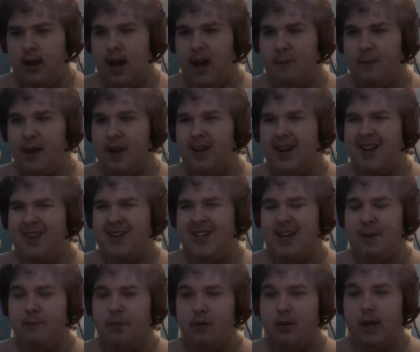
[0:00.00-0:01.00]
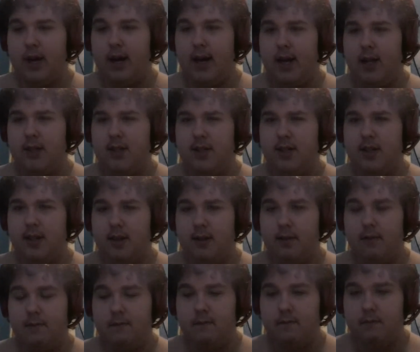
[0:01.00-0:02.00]
a bit like the Temple Guards,
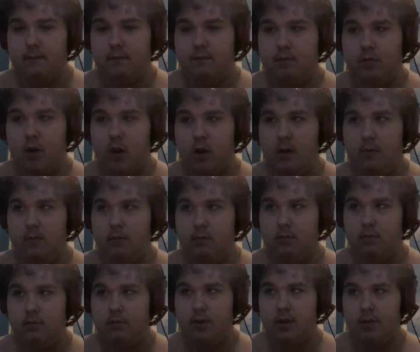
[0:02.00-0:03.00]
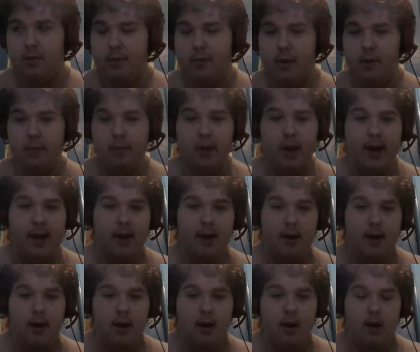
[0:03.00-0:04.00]
from the Republic,
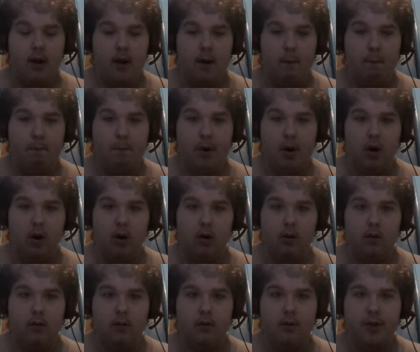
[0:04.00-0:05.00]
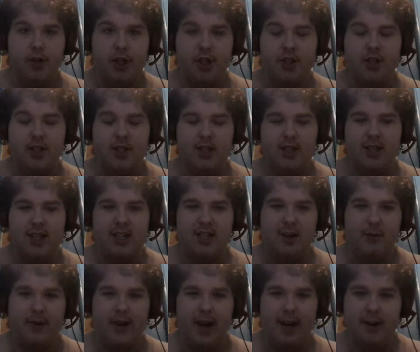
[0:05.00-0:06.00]
but just there's
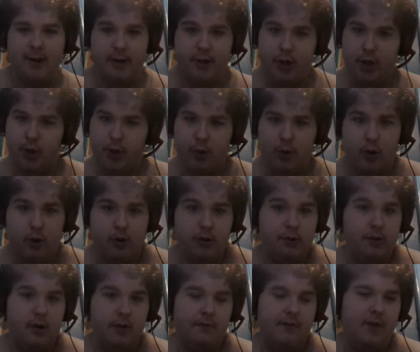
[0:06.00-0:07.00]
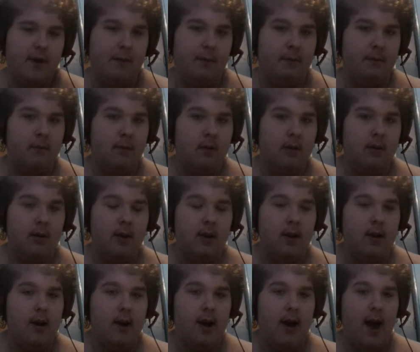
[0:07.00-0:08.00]
going to be like 200 of them.
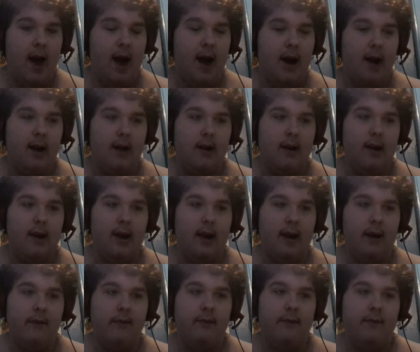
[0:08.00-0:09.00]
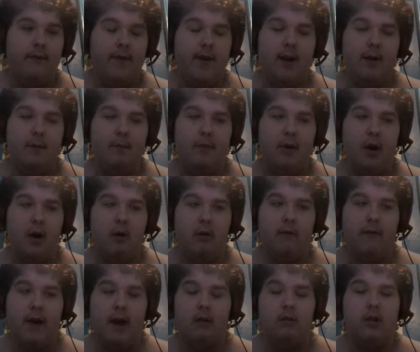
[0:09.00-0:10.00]
And if Finn and Poe
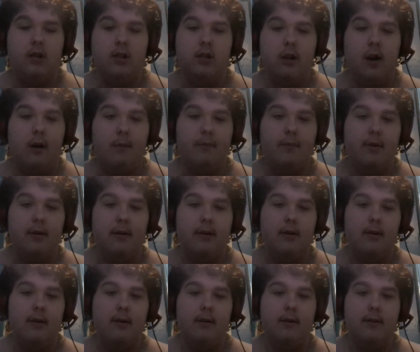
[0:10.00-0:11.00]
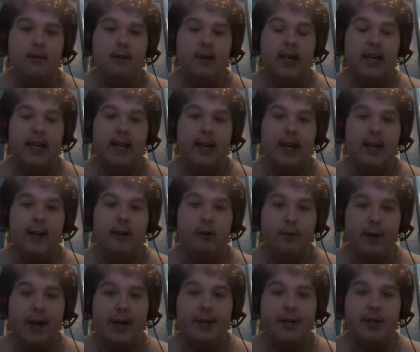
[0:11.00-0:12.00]
fail to stop the
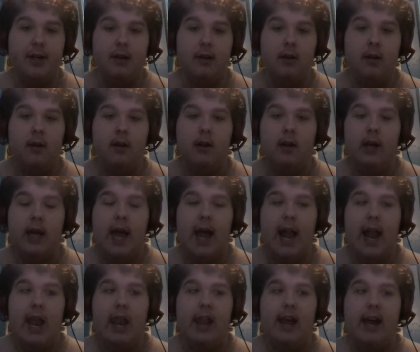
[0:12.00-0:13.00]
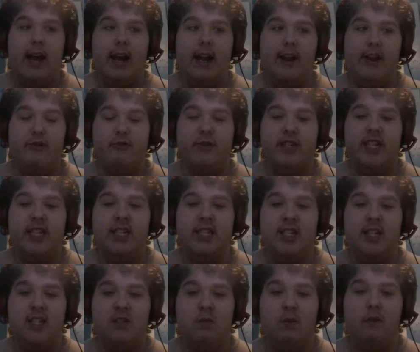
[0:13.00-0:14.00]
creation, then the
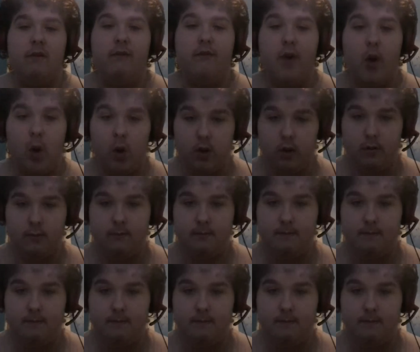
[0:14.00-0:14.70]
resistance will fall.